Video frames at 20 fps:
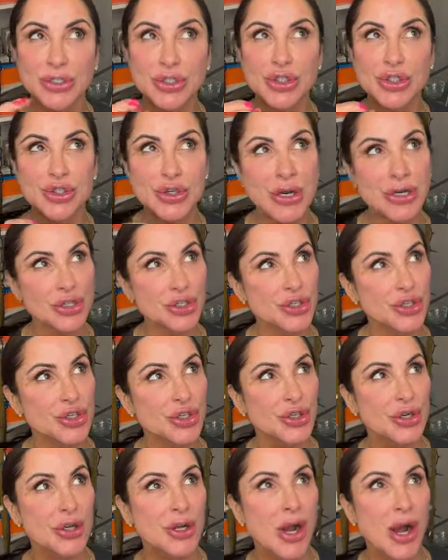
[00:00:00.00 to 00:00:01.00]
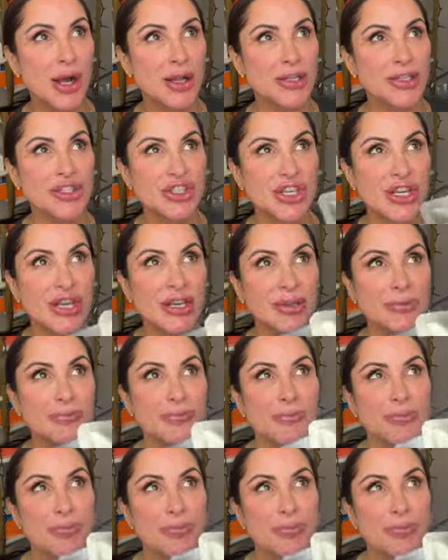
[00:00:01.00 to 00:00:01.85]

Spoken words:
structure, collagen,